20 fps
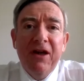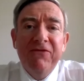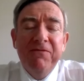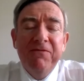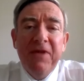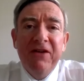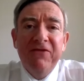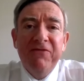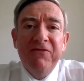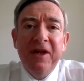
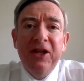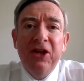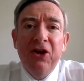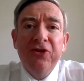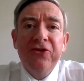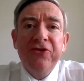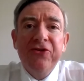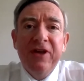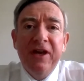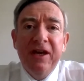of many
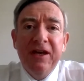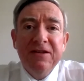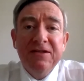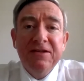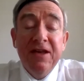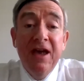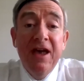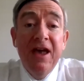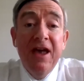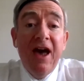other things,
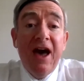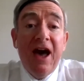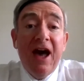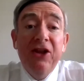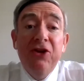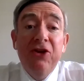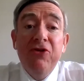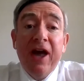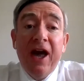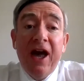and
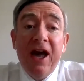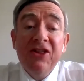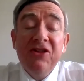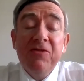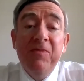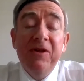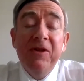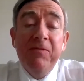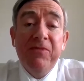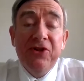you can't
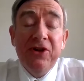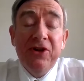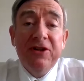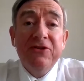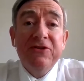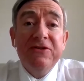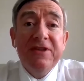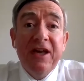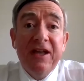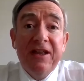in particular
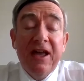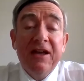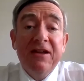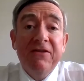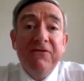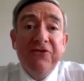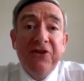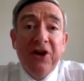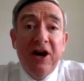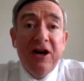say that
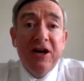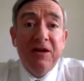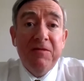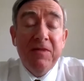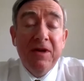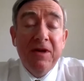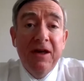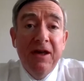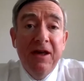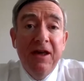of time.
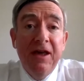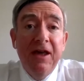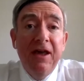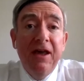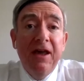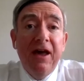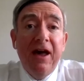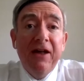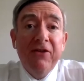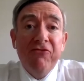
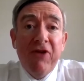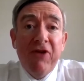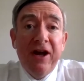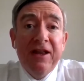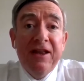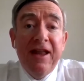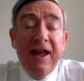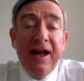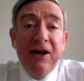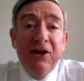And right
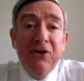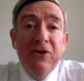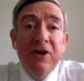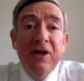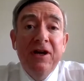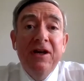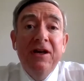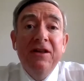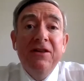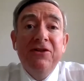now,
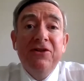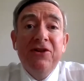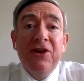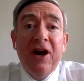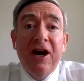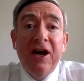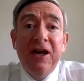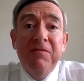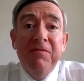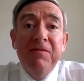
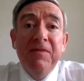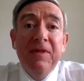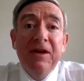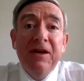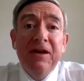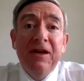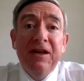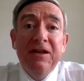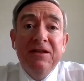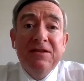time
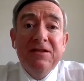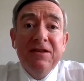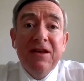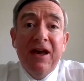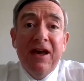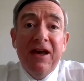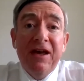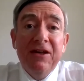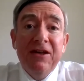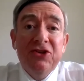is
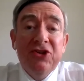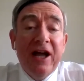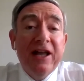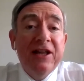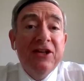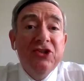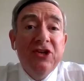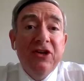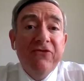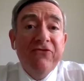
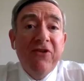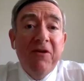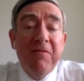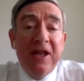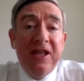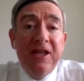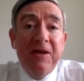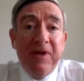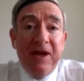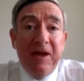challenging for
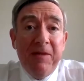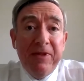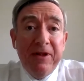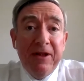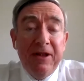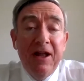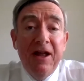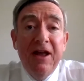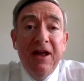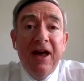many
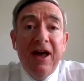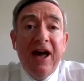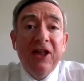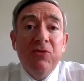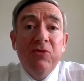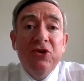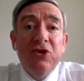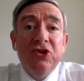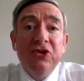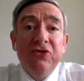people, and
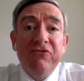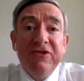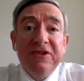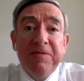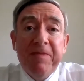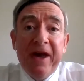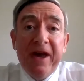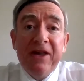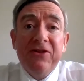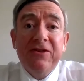we should
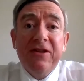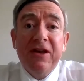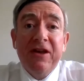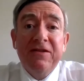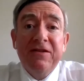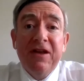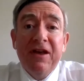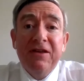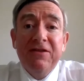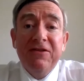respect that
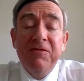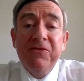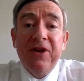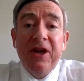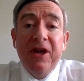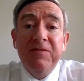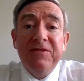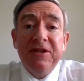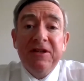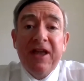
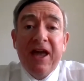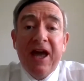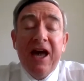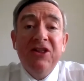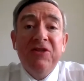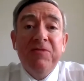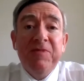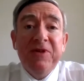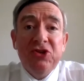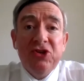sometimes it
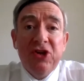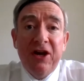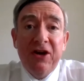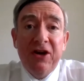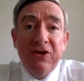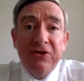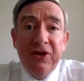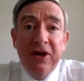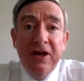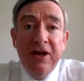can't be shared